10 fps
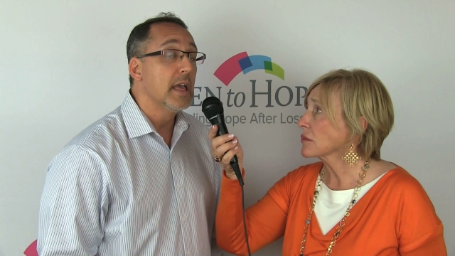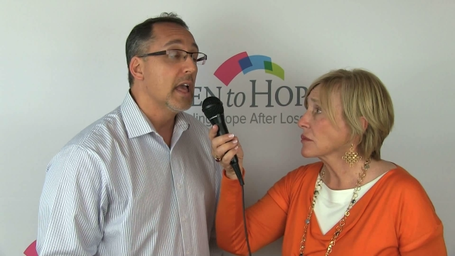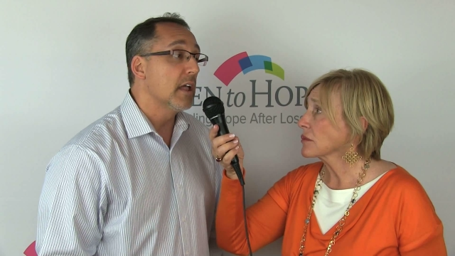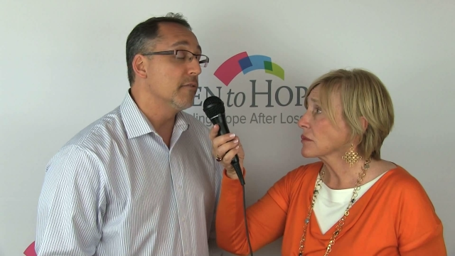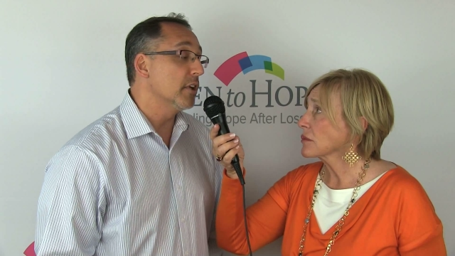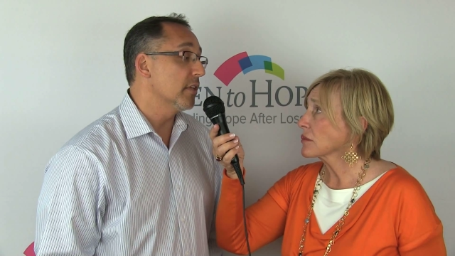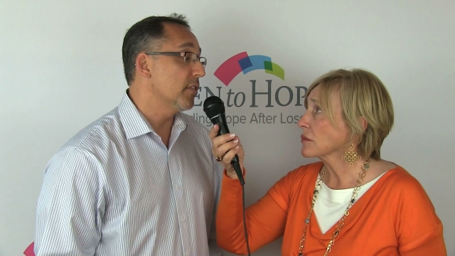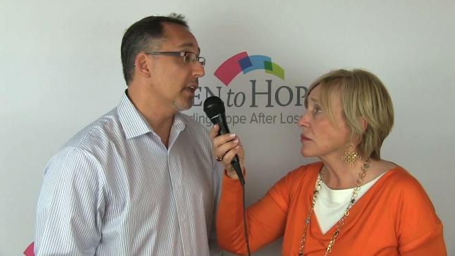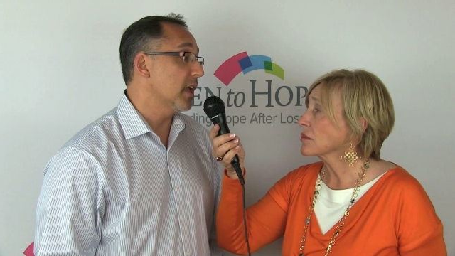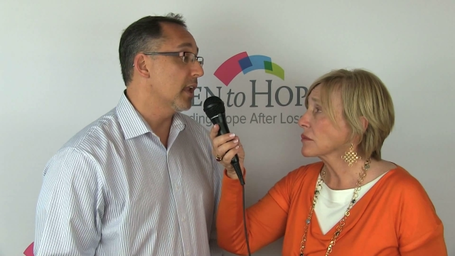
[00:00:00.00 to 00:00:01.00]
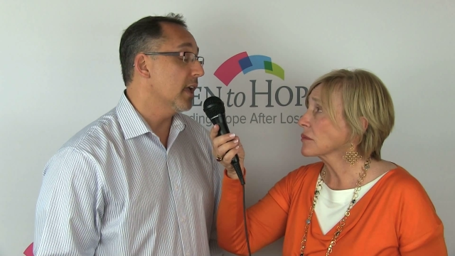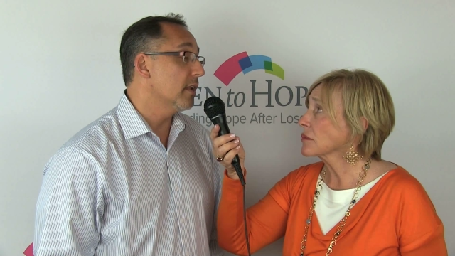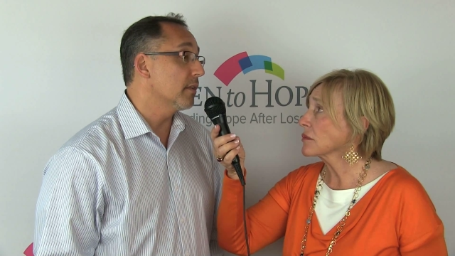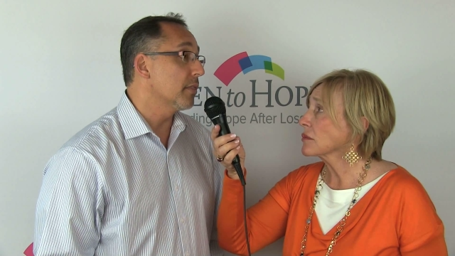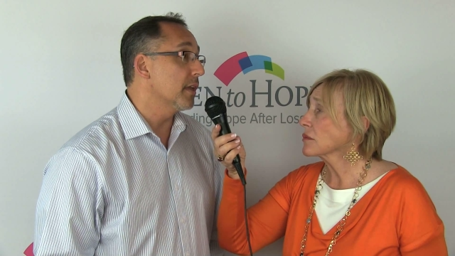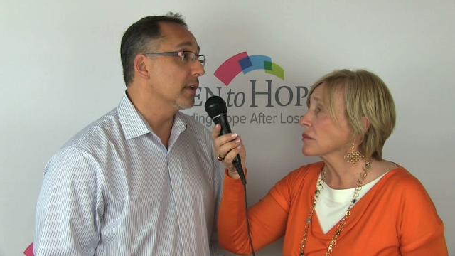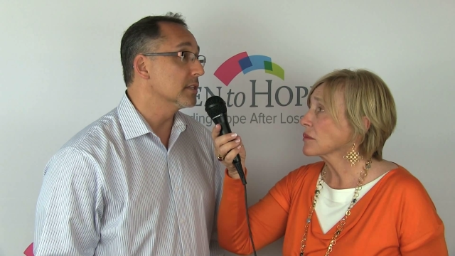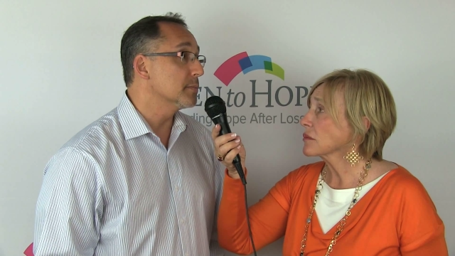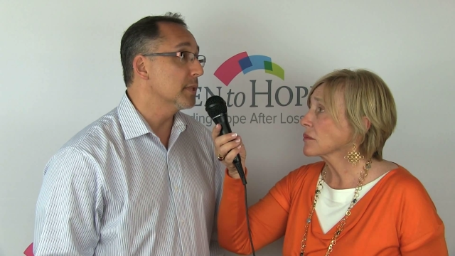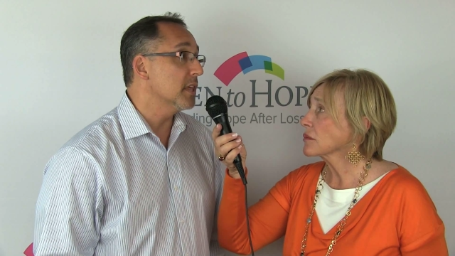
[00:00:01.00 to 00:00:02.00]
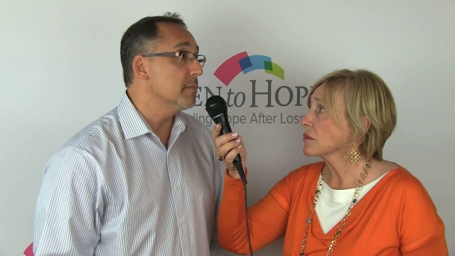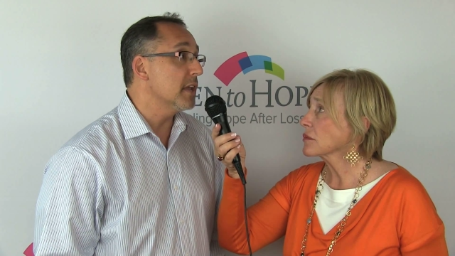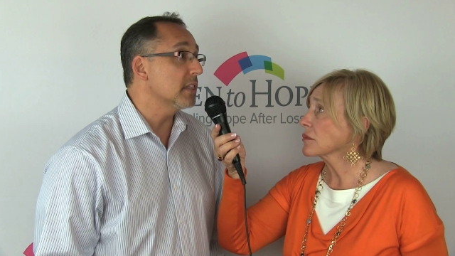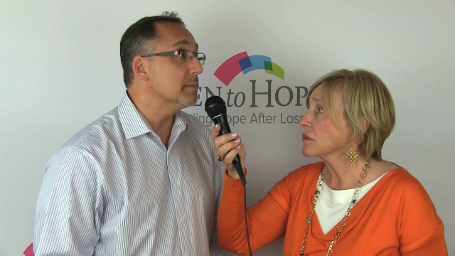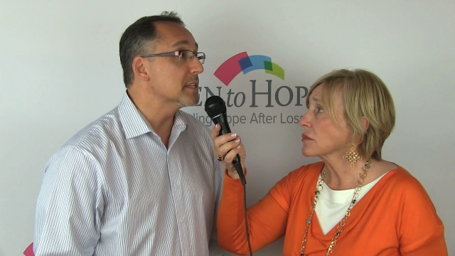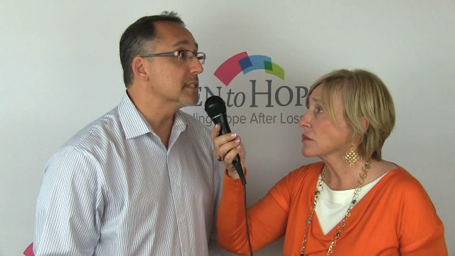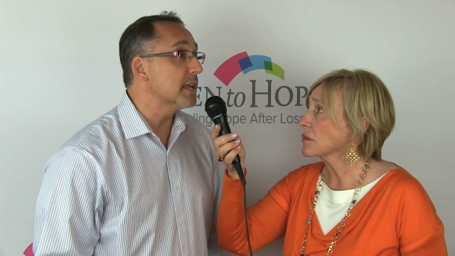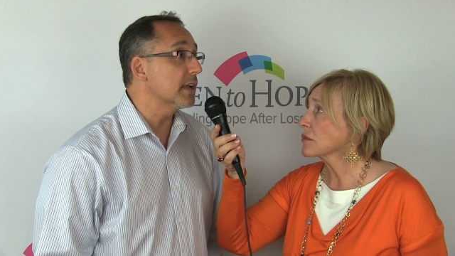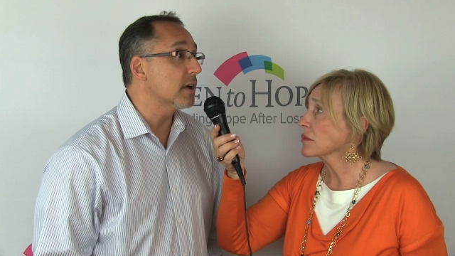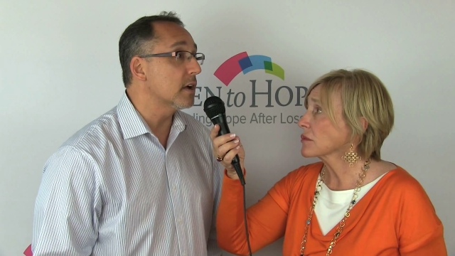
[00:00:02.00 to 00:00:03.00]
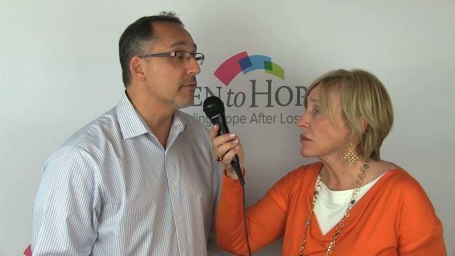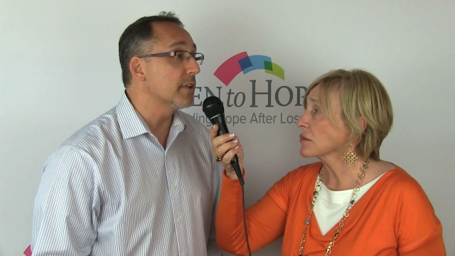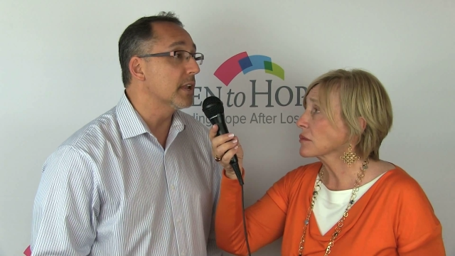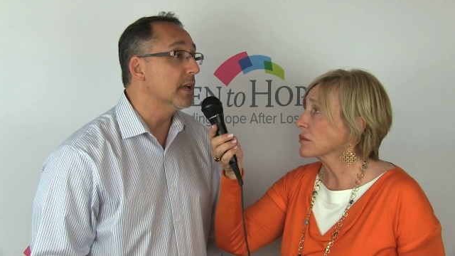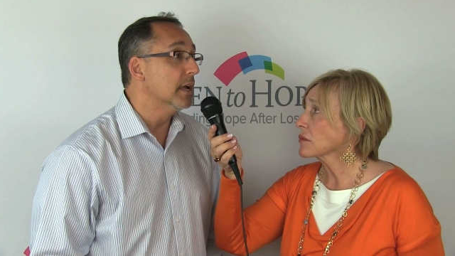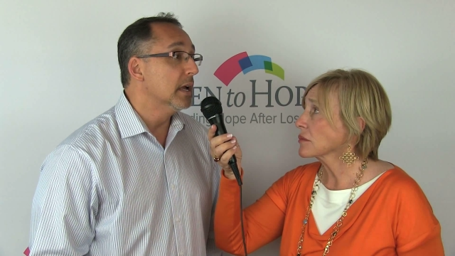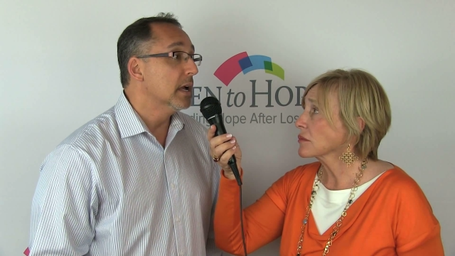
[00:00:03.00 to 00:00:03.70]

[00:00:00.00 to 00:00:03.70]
Speaker 1: and feel that they can't handle things. But they make the mistake often